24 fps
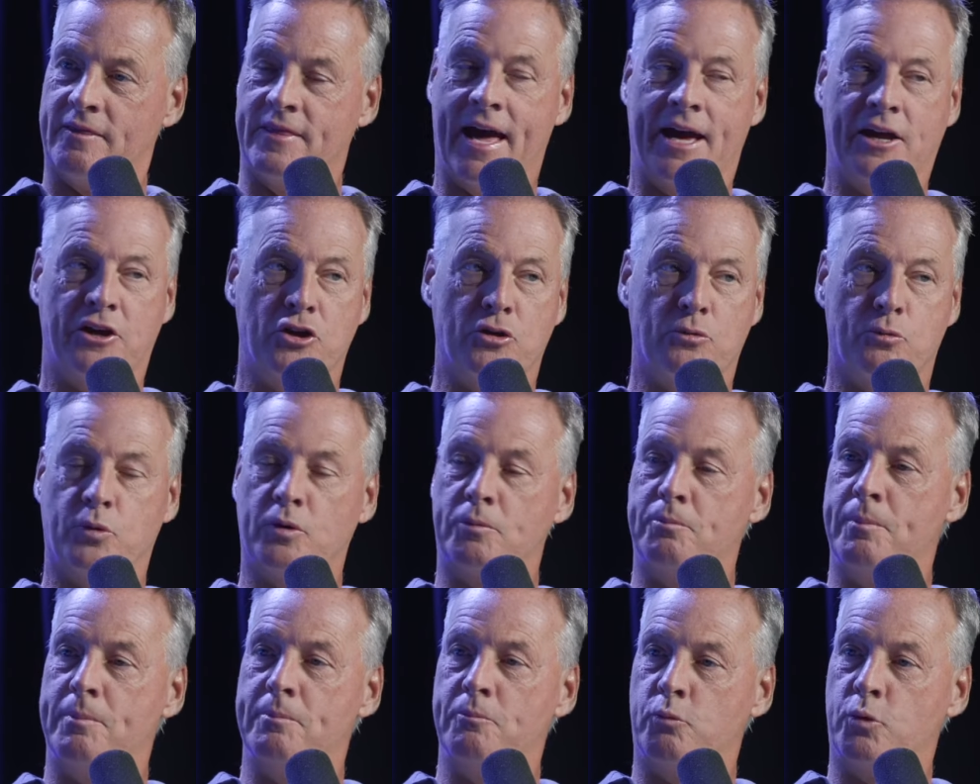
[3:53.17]
that
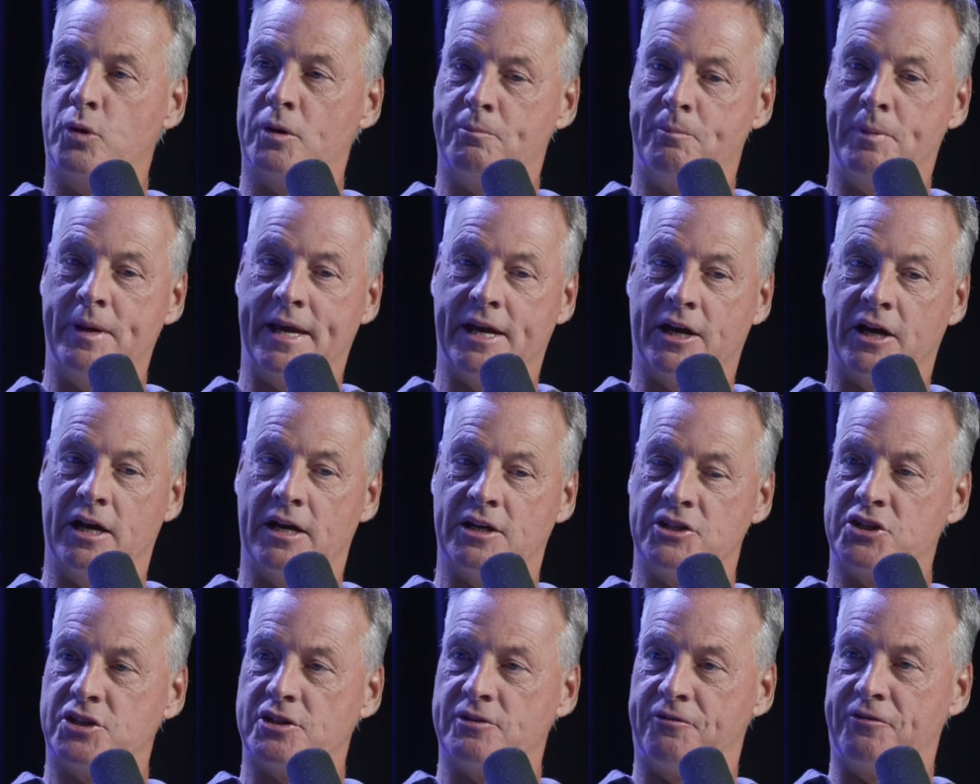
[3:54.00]
would would be a,
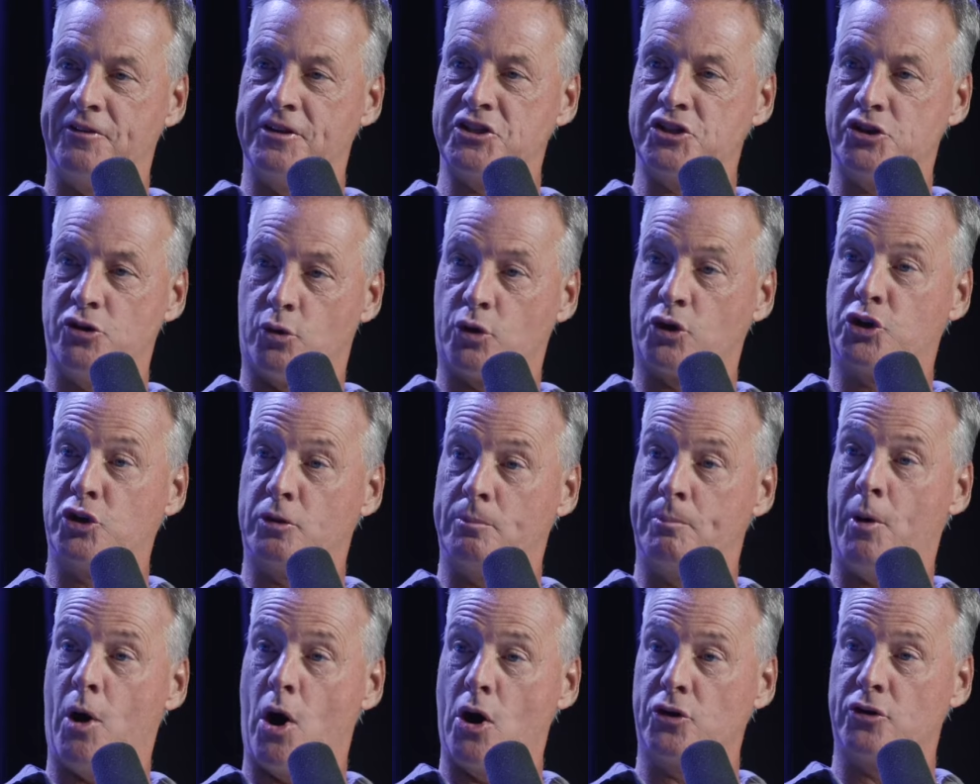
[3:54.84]
sufficient or good
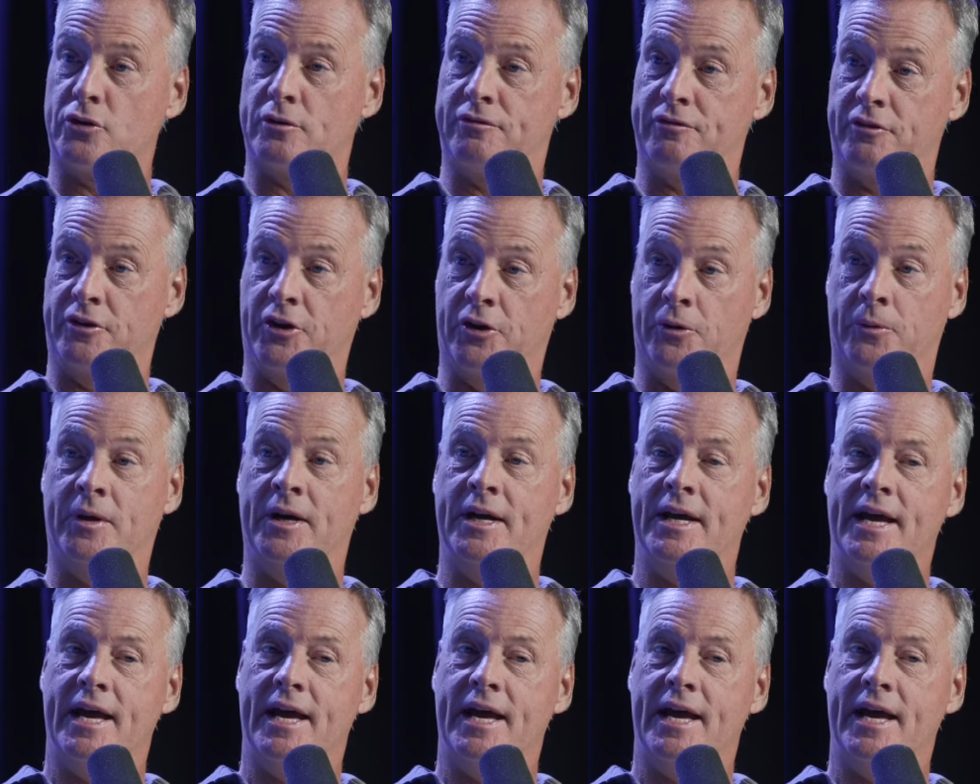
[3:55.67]
partner for you.